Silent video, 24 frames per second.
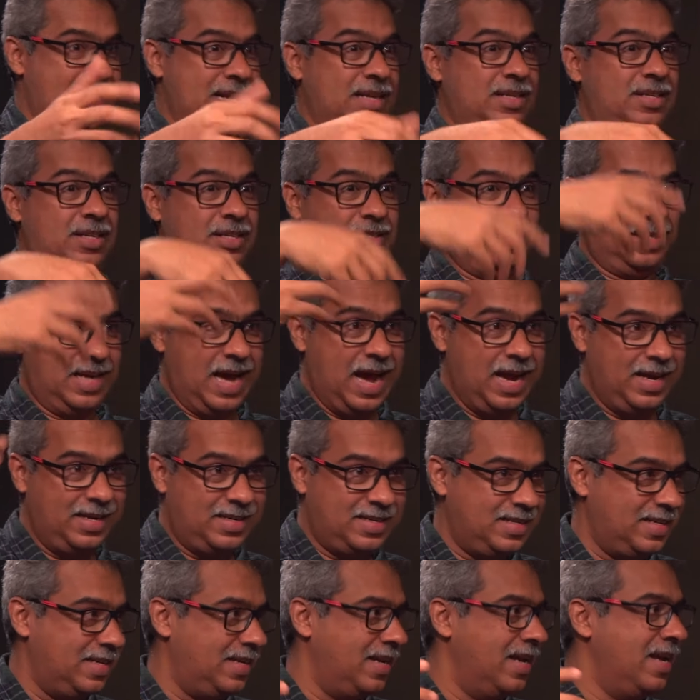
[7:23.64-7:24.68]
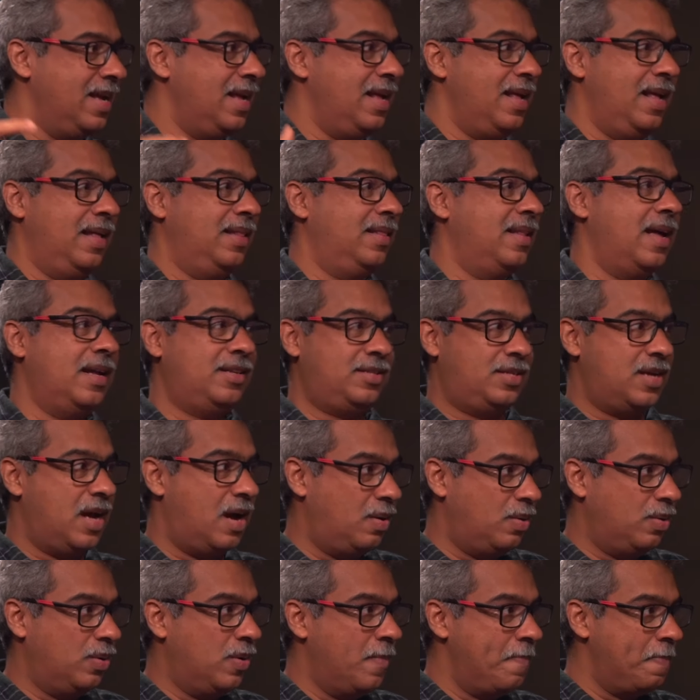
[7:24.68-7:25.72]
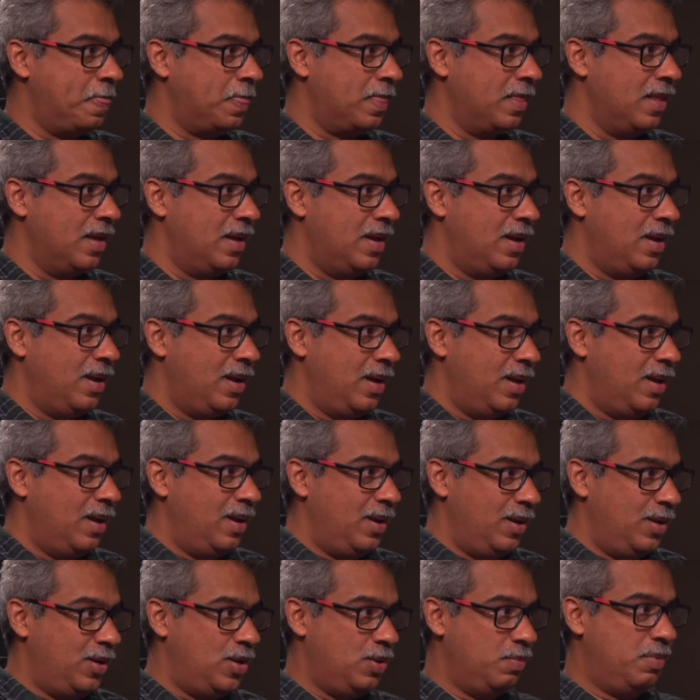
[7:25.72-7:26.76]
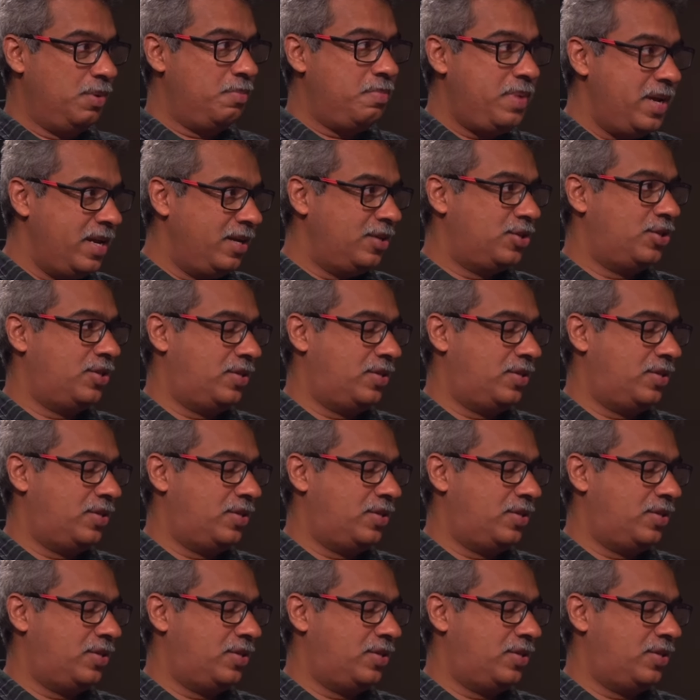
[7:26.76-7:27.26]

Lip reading: and society, and that's how human beings